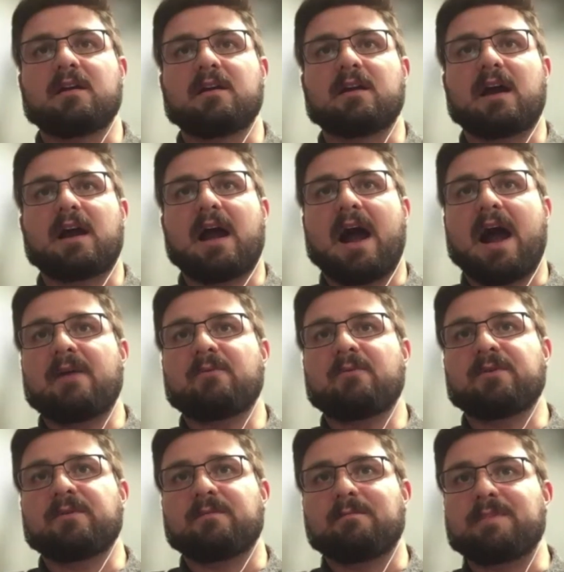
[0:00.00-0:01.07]
I
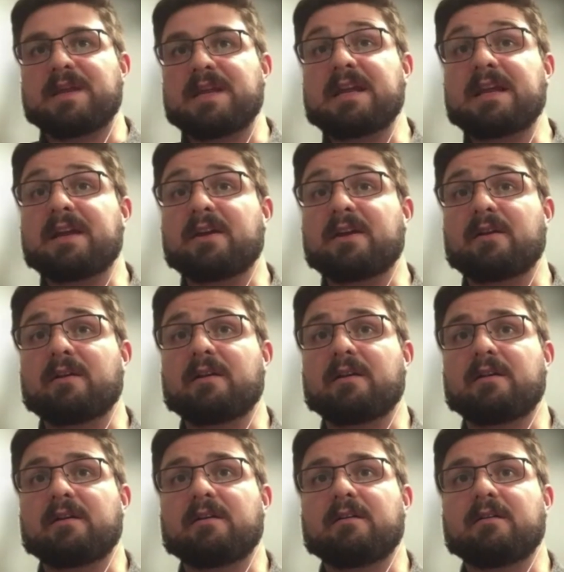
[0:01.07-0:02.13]
wouldn't be here